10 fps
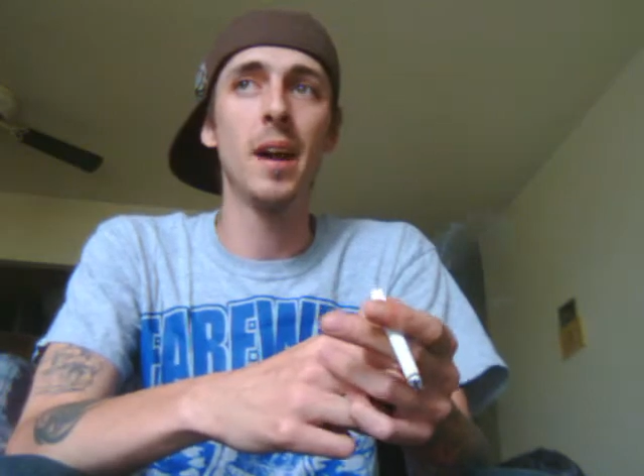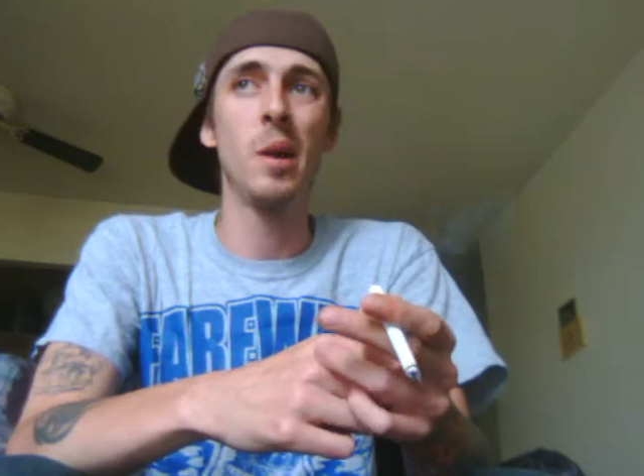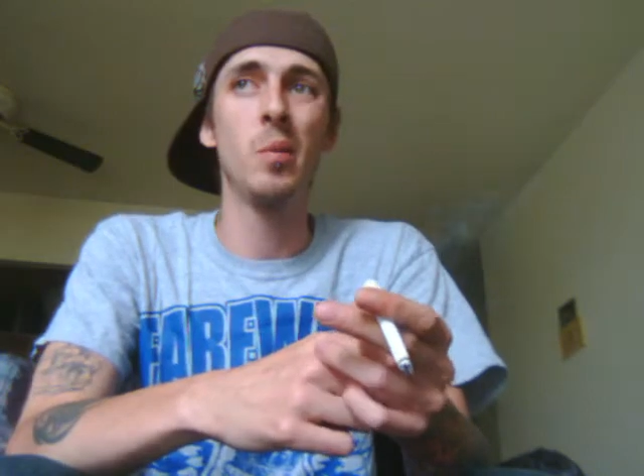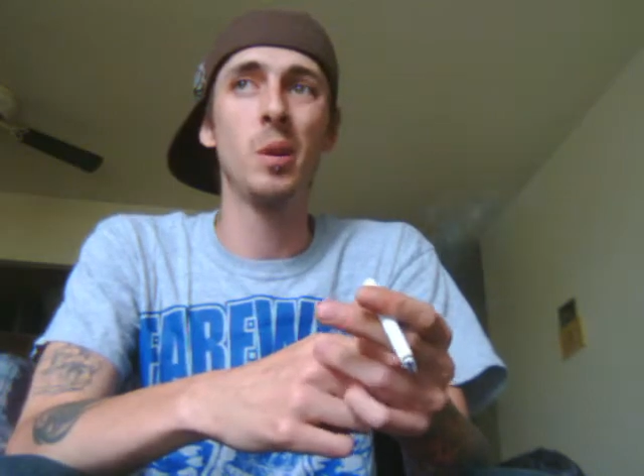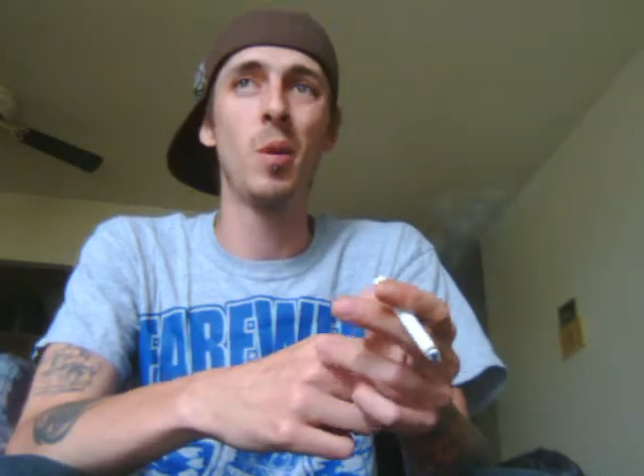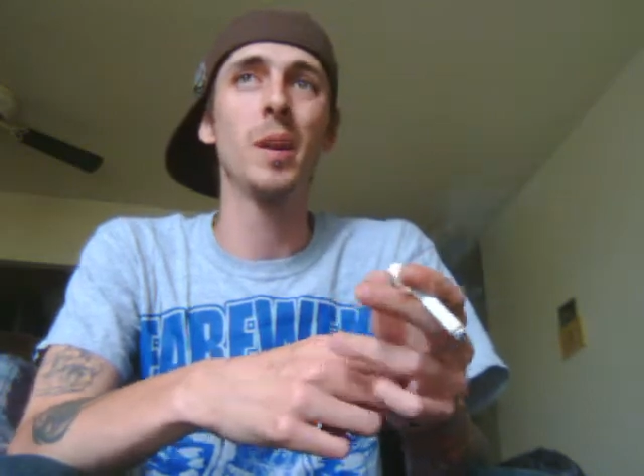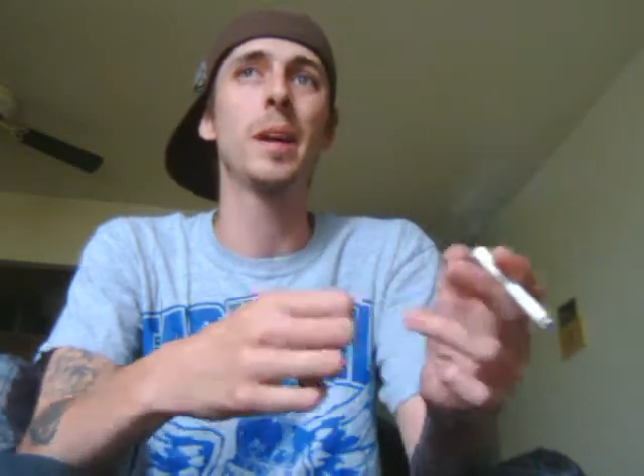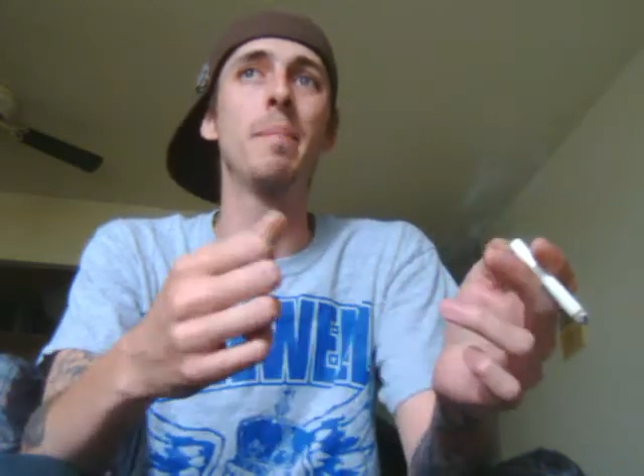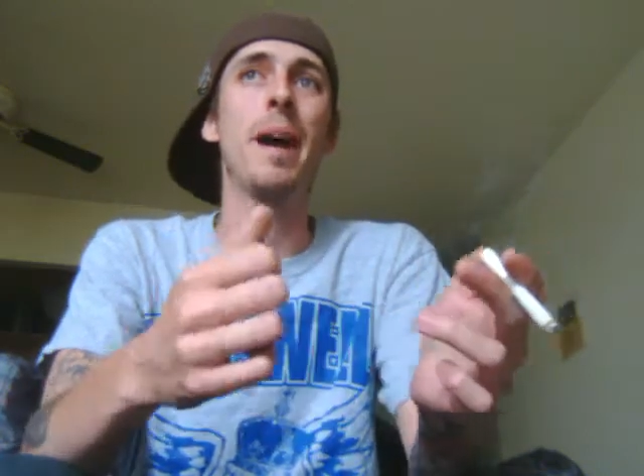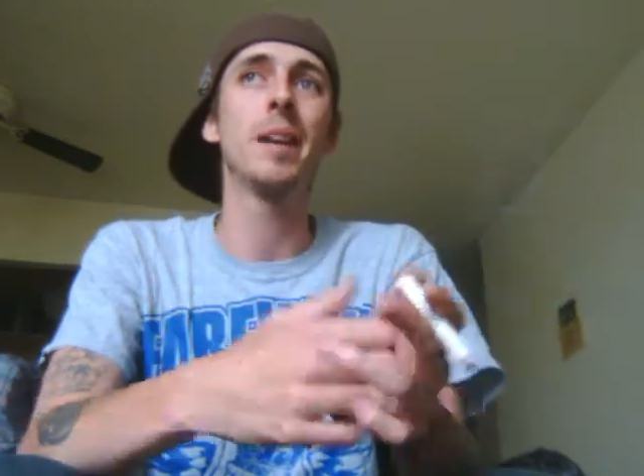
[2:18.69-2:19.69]
I really want to
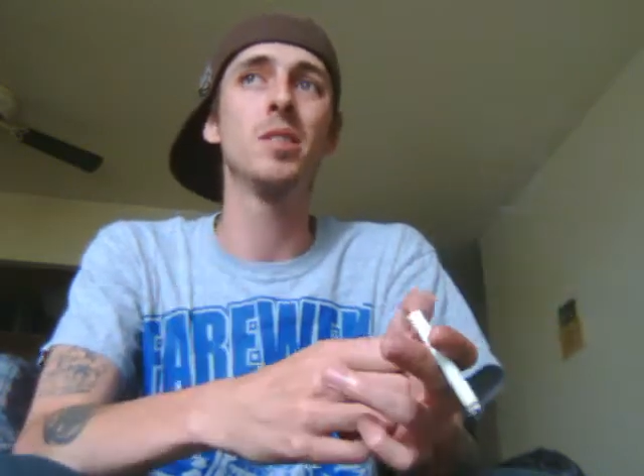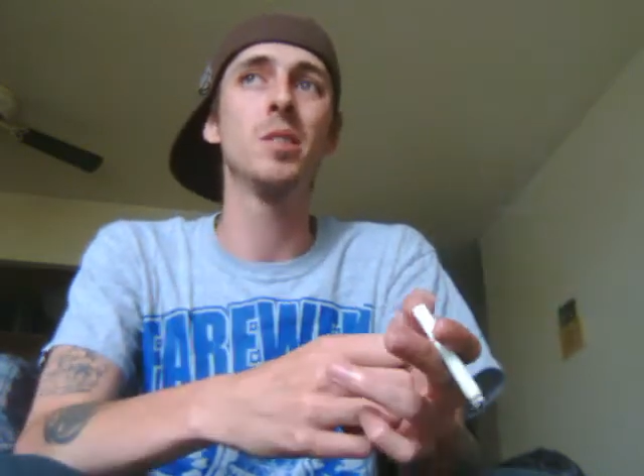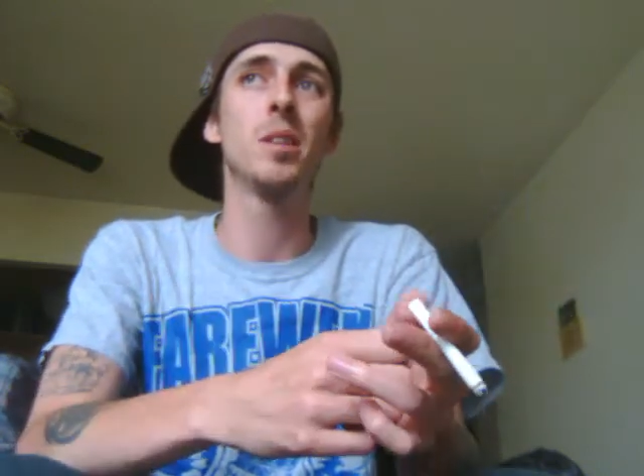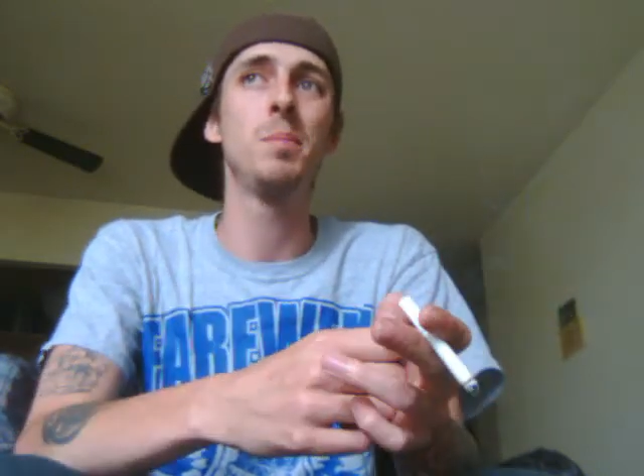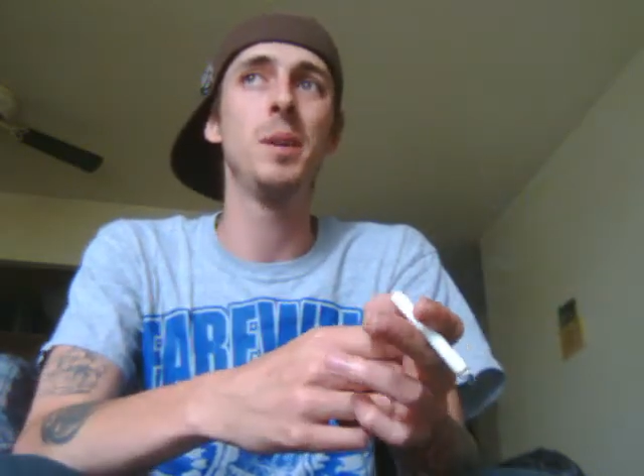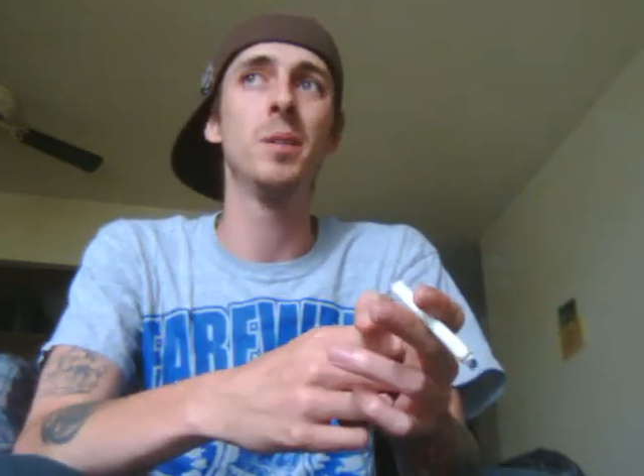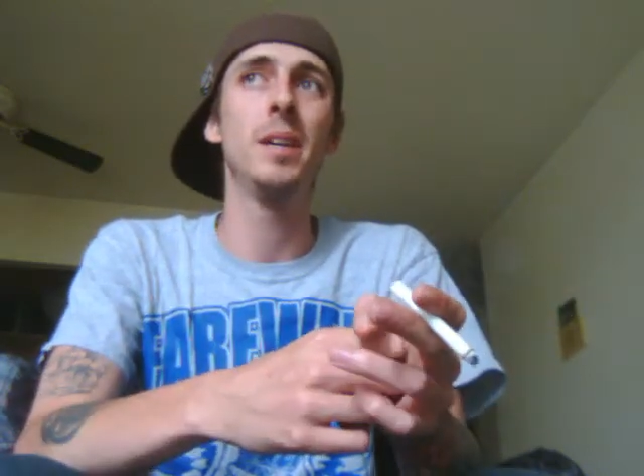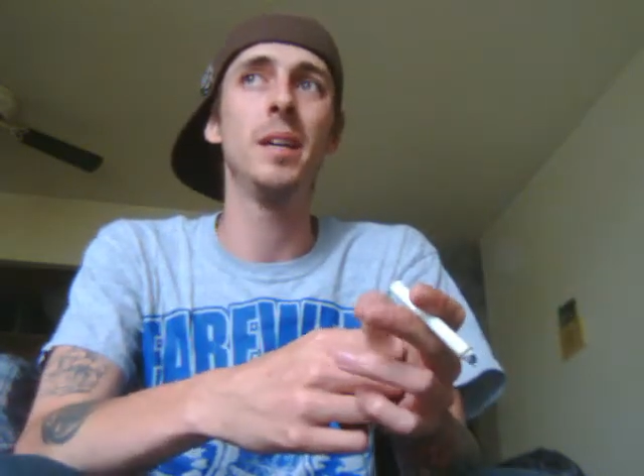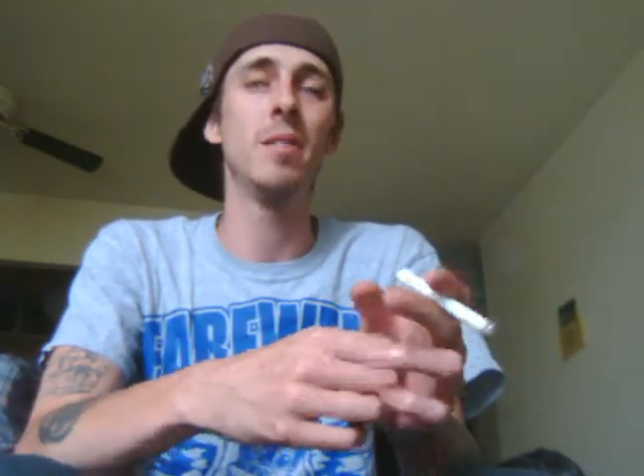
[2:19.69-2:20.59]
get back into the community.